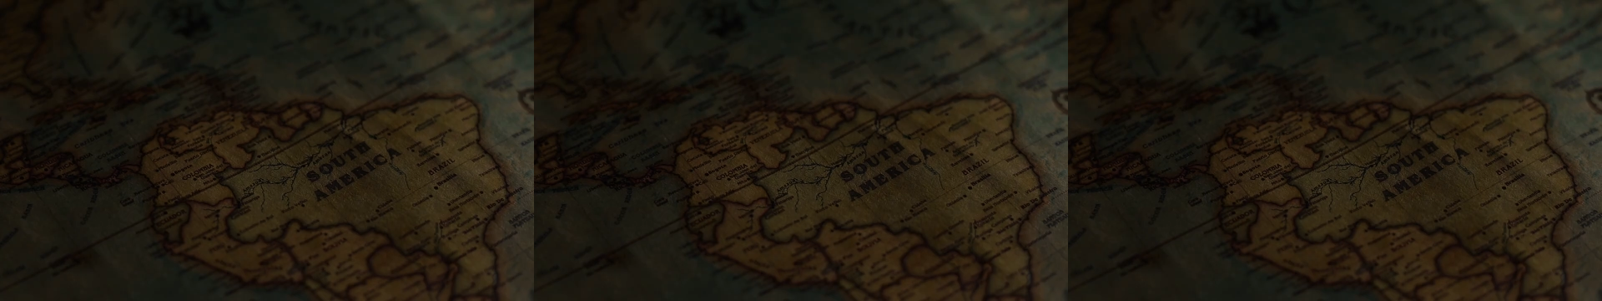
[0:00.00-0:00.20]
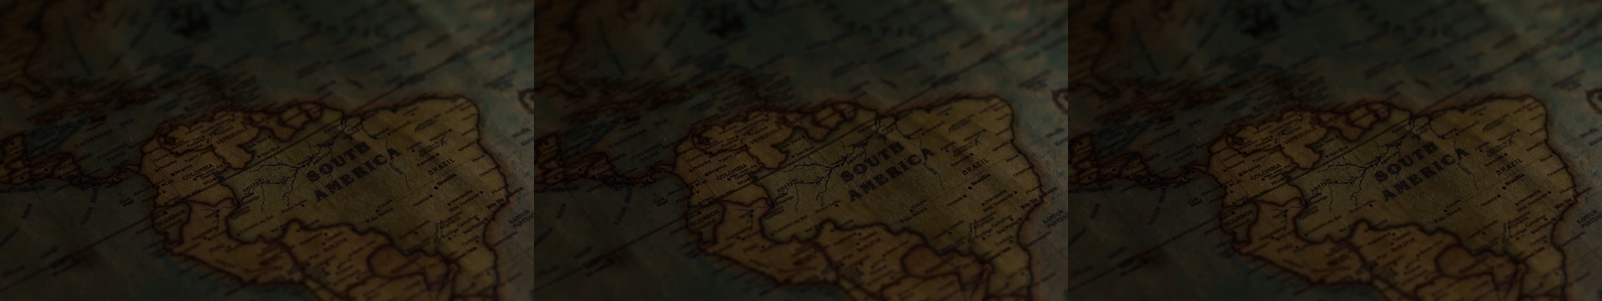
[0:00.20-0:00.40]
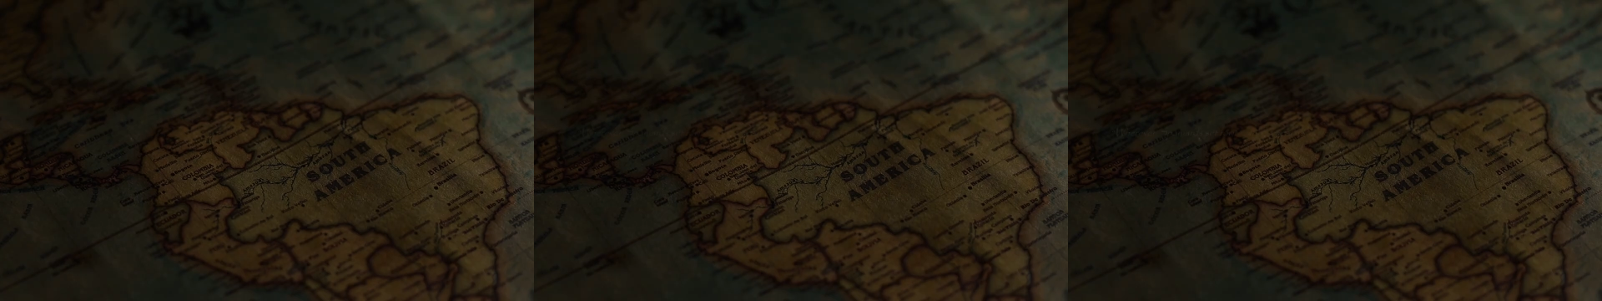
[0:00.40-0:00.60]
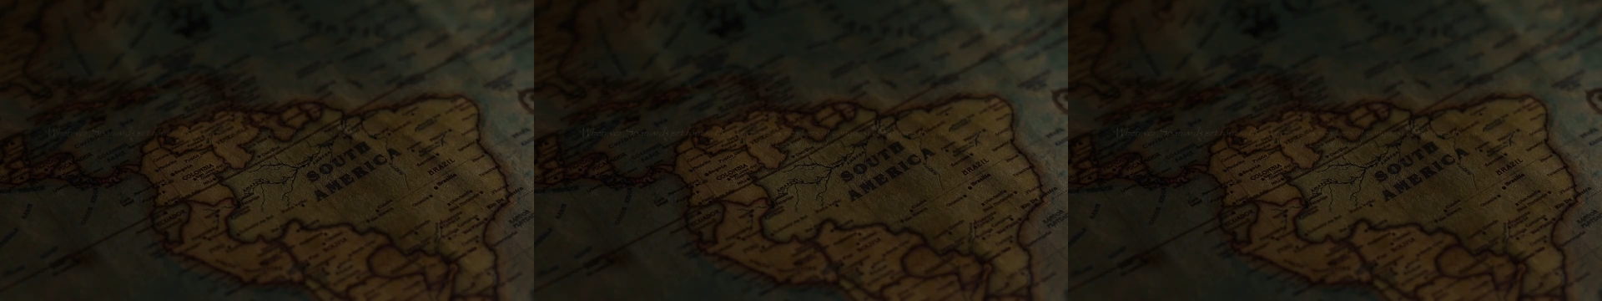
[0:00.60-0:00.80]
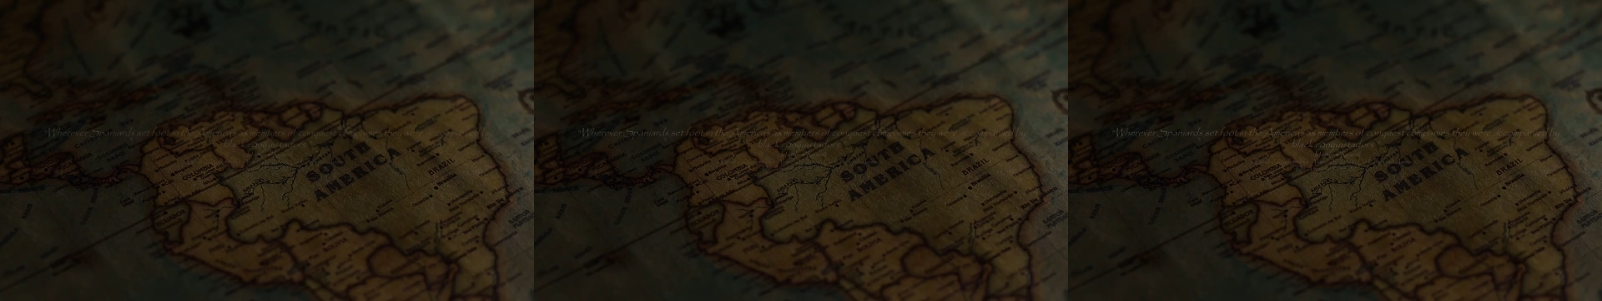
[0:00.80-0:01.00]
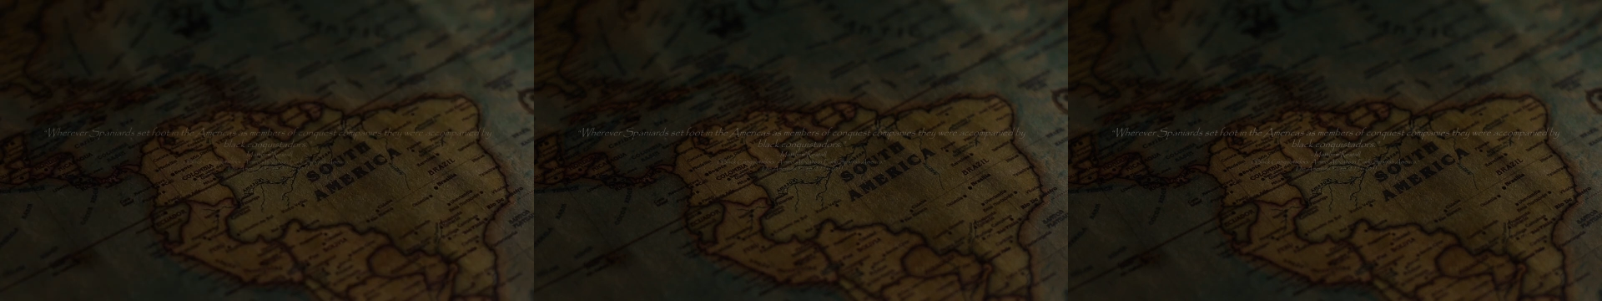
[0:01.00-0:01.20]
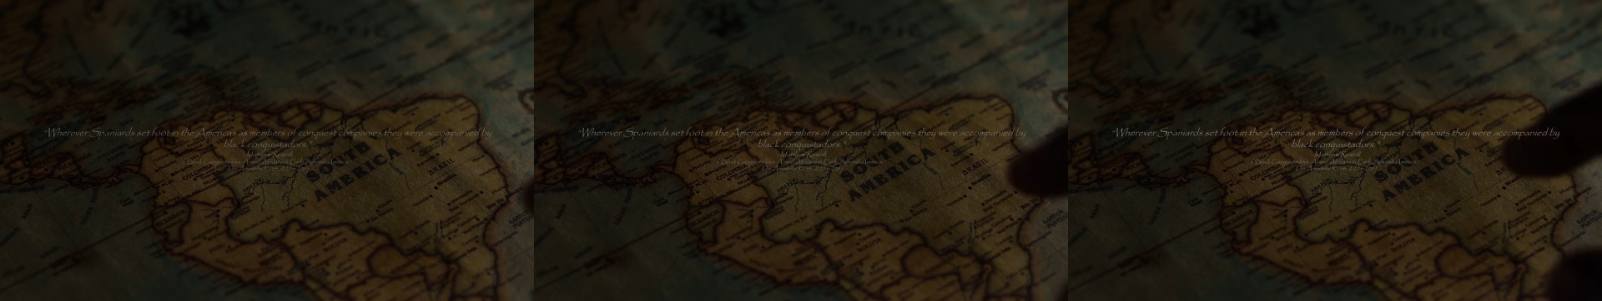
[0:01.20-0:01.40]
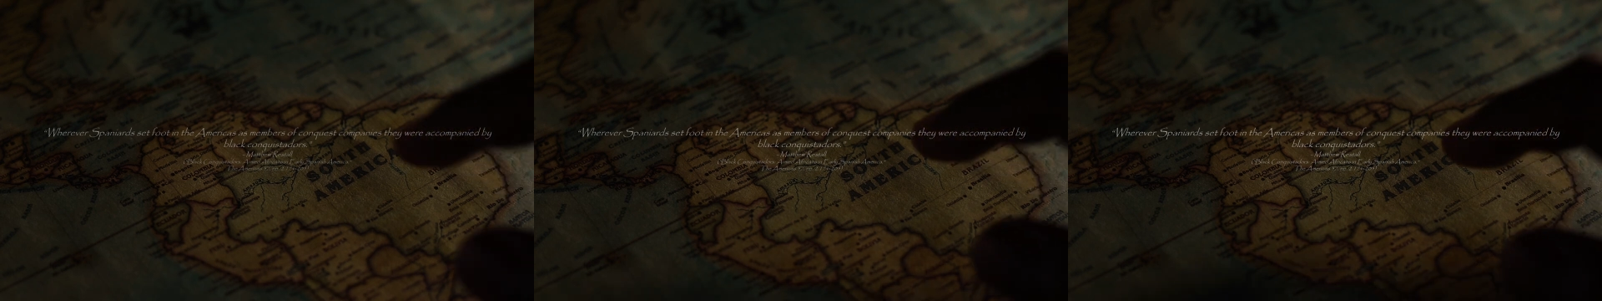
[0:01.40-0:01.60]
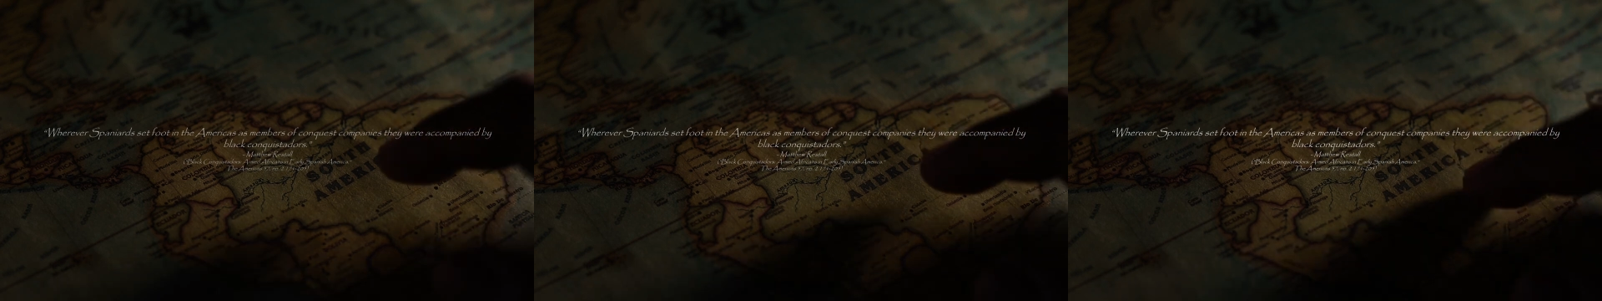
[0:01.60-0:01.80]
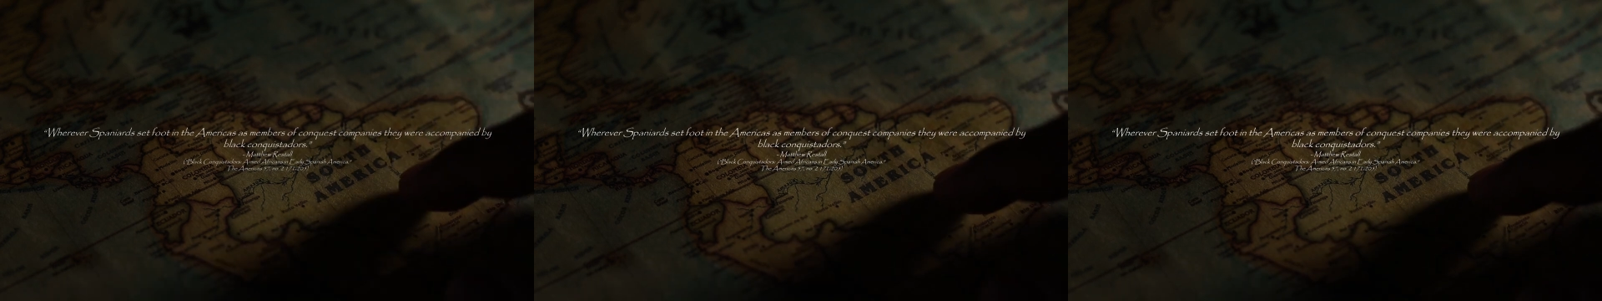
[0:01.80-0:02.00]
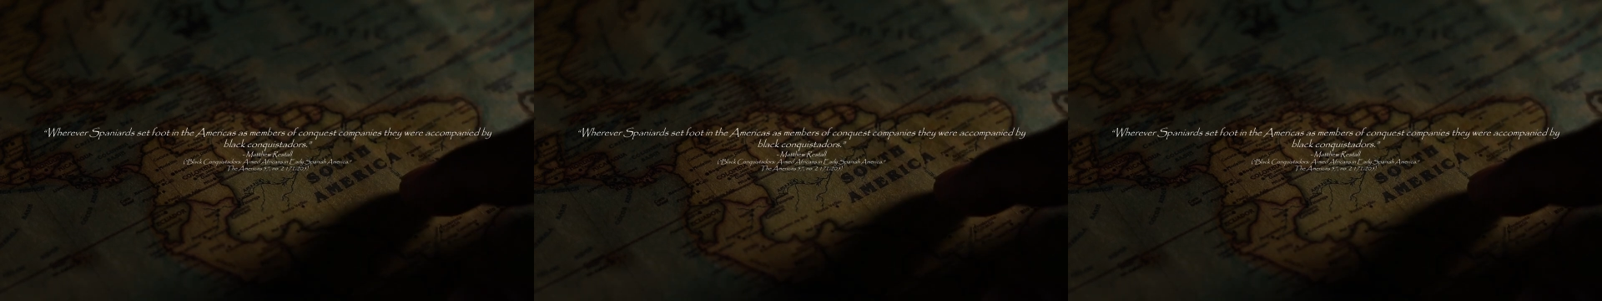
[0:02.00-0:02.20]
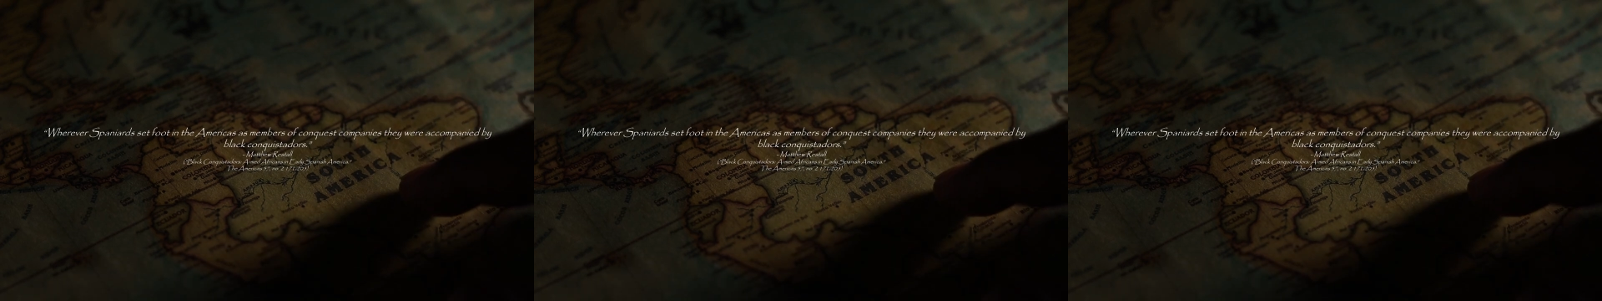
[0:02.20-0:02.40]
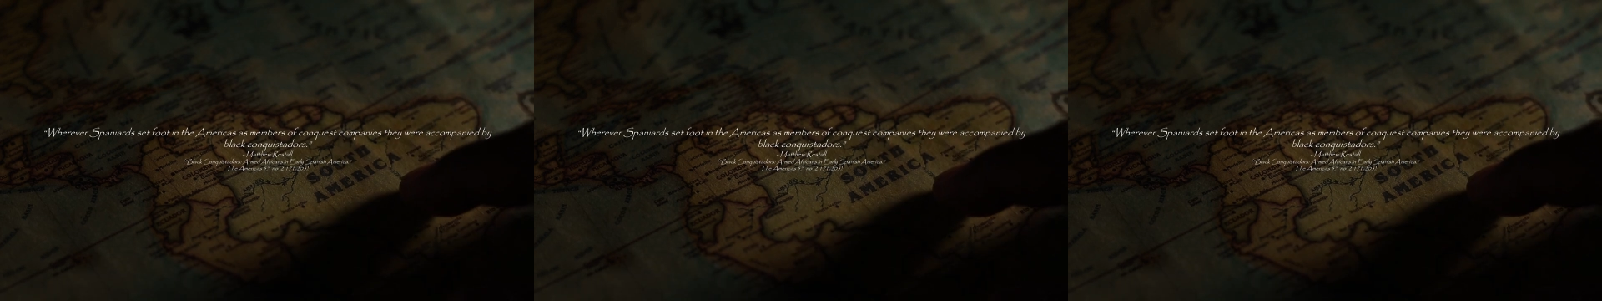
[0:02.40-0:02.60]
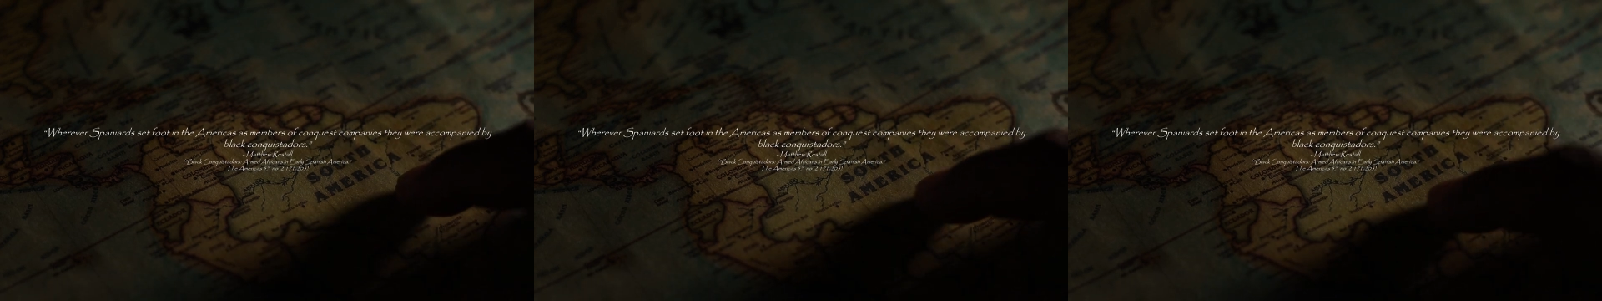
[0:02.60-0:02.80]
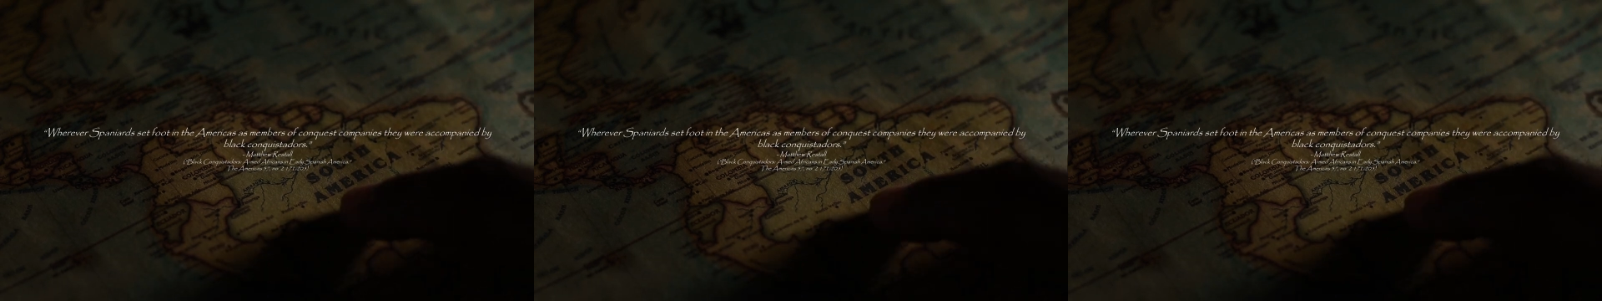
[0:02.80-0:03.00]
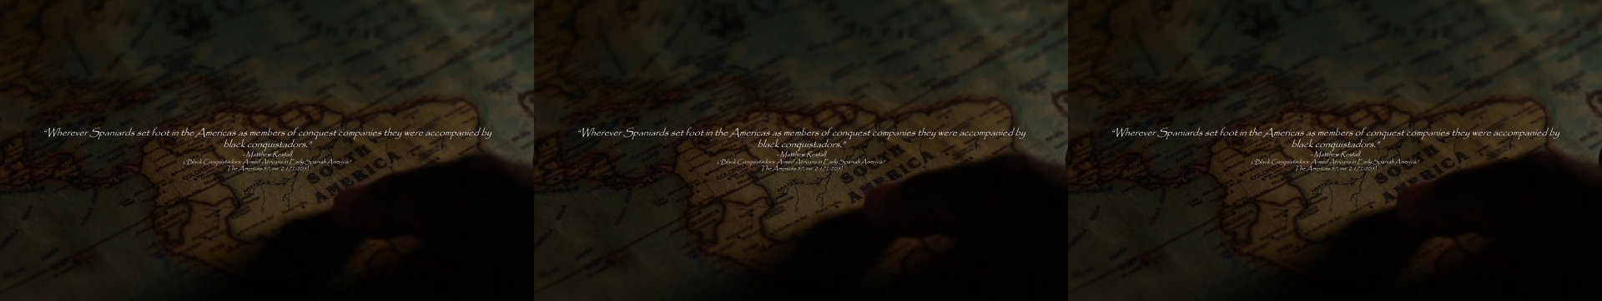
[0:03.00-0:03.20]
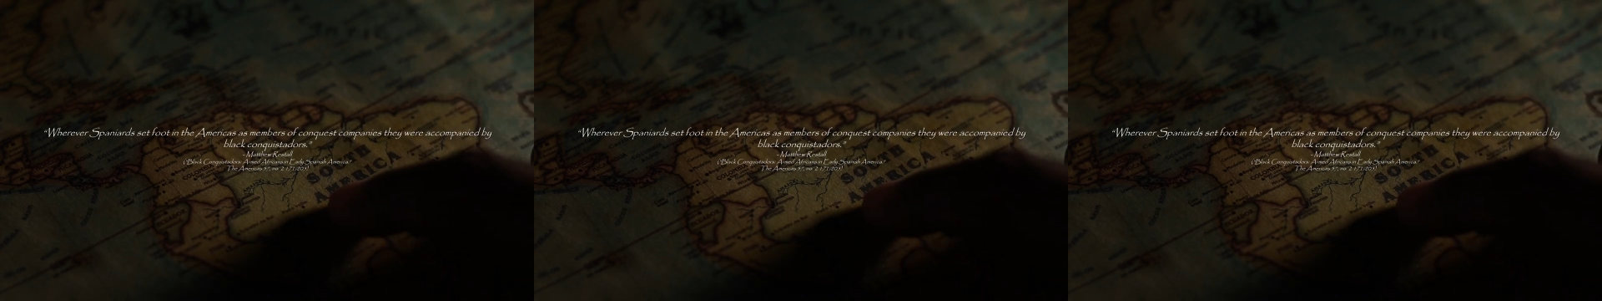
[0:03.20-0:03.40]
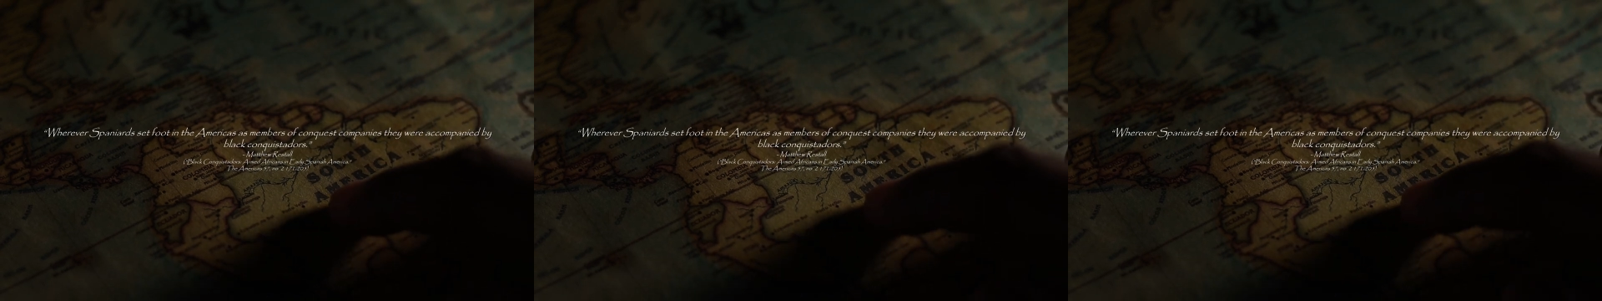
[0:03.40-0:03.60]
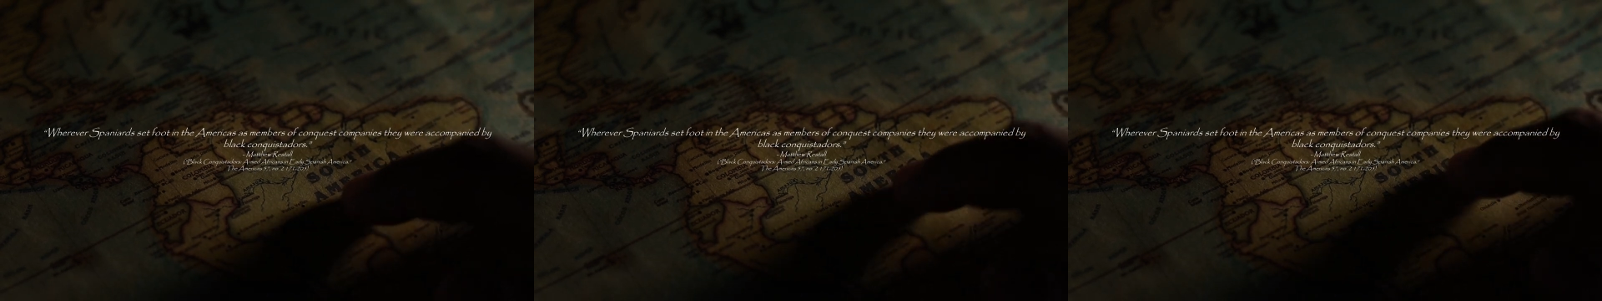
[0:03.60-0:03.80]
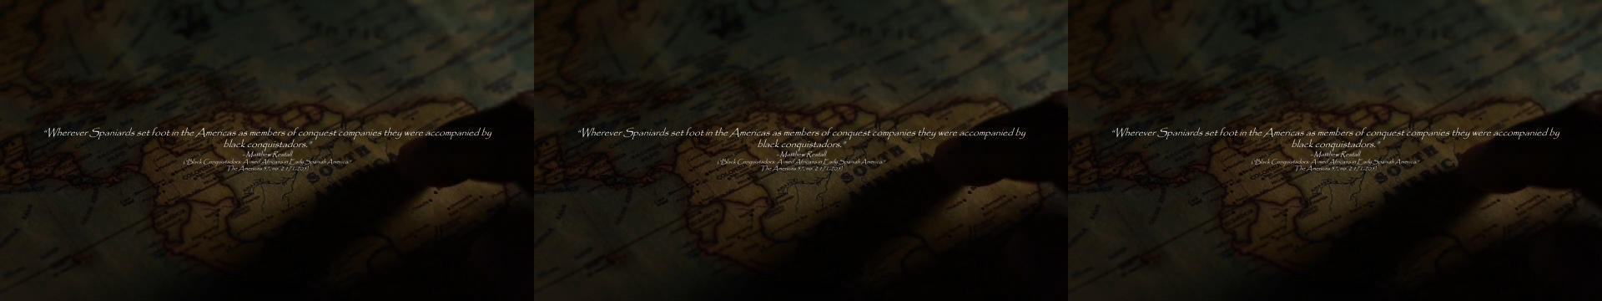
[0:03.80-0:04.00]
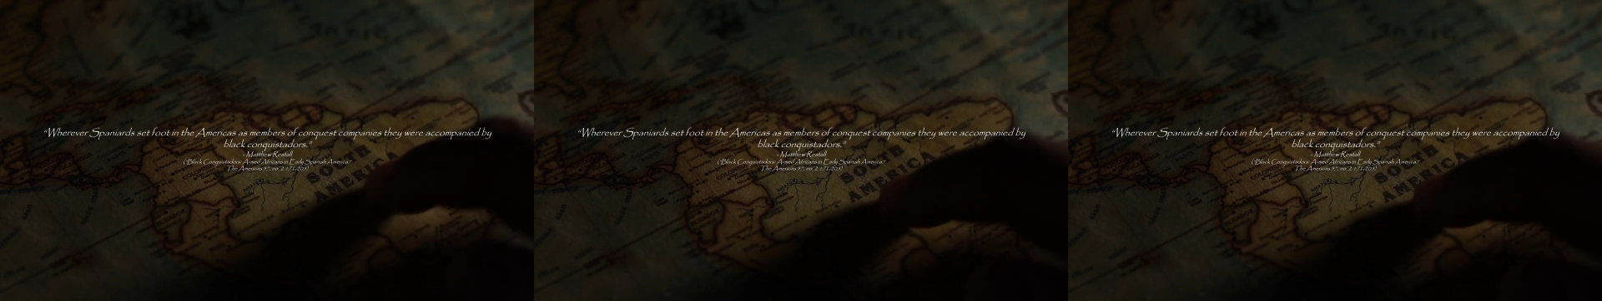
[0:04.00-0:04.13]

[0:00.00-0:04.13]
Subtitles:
No face is visible, so there are no lips to read.